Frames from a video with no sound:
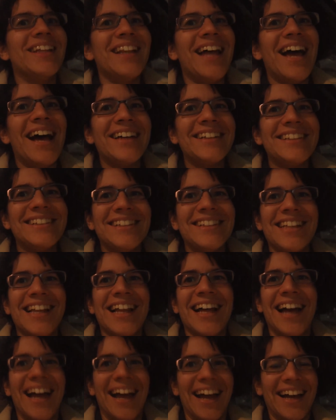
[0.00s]
the last
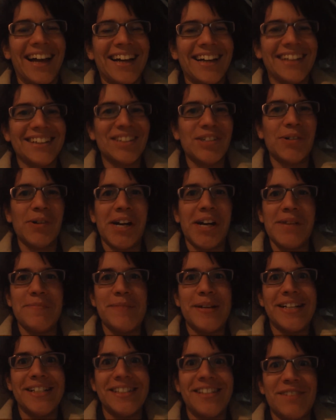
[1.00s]
like 20
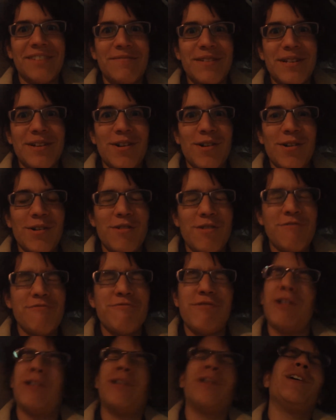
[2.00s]
minutes have been a whole
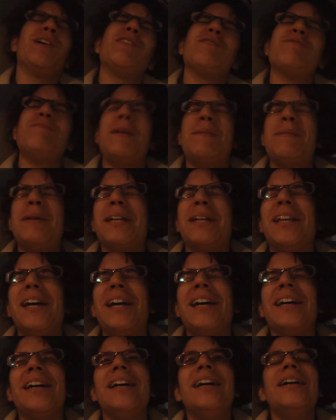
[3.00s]
furor of me being
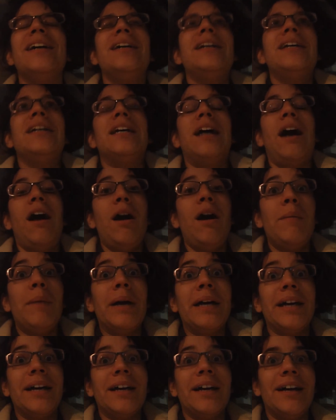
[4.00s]
like, oh
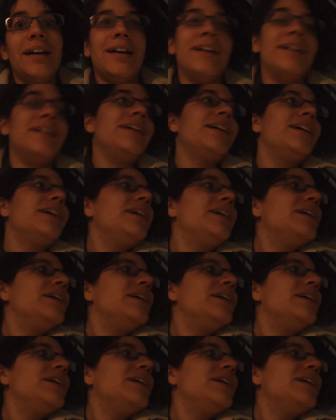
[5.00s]
my god,